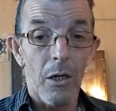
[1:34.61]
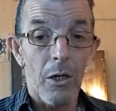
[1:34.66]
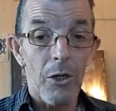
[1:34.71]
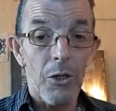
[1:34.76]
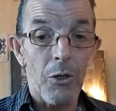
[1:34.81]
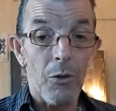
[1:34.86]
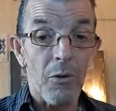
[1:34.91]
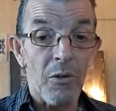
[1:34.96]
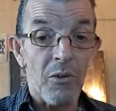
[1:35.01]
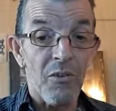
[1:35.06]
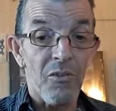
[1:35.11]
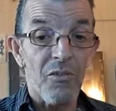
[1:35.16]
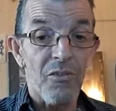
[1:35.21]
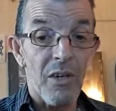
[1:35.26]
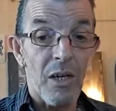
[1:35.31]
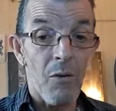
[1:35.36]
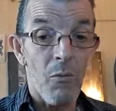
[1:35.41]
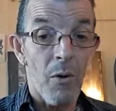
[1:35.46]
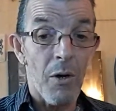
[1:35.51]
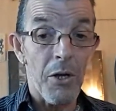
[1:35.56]
you can
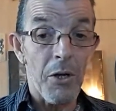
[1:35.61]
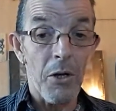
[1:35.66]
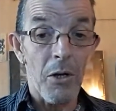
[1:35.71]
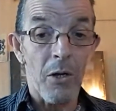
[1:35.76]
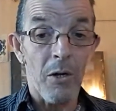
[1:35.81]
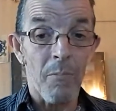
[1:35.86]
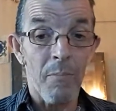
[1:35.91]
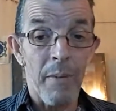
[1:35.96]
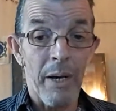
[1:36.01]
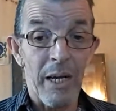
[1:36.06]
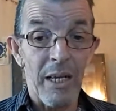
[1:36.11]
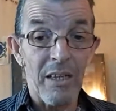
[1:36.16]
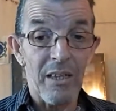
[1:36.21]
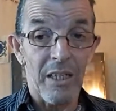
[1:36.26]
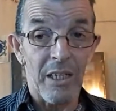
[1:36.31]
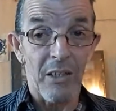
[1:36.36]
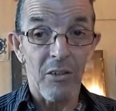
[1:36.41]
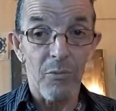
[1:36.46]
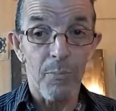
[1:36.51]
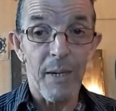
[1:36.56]
see where you can make
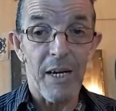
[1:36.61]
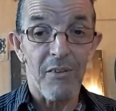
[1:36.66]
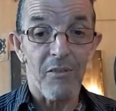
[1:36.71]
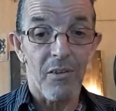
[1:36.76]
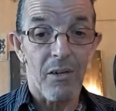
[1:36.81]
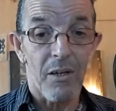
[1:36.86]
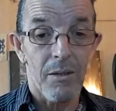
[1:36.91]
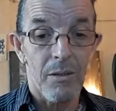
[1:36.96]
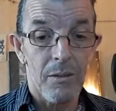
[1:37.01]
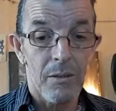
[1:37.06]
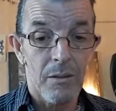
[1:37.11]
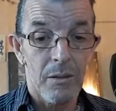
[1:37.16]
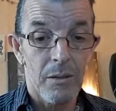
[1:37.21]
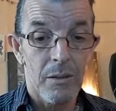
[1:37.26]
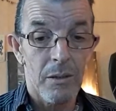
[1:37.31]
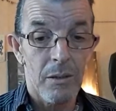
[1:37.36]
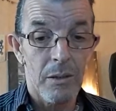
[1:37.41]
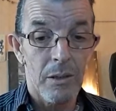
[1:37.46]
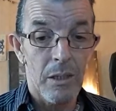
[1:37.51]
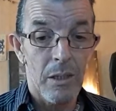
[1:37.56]
things better
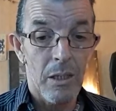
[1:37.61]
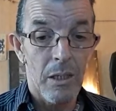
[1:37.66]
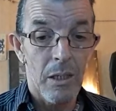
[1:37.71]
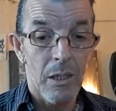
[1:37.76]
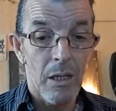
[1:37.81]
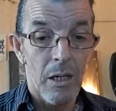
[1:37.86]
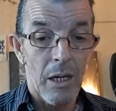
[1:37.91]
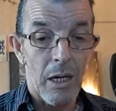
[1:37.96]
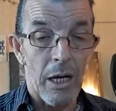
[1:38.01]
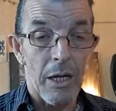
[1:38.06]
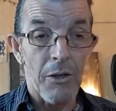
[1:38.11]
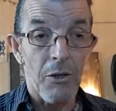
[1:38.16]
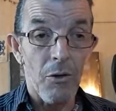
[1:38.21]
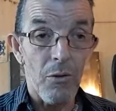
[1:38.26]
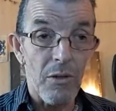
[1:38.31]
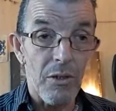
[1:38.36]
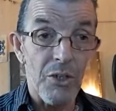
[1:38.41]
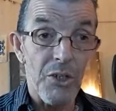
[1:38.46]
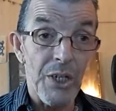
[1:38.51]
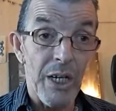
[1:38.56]
and you
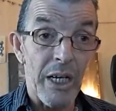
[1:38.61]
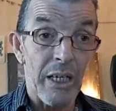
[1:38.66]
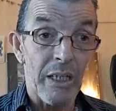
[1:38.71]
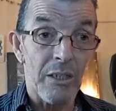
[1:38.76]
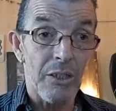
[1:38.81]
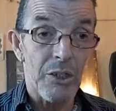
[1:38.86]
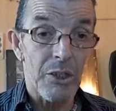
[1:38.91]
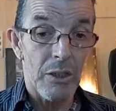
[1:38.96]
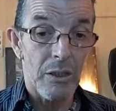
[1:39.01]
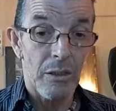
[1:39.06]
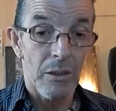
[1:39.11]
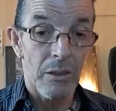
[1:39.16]
can change.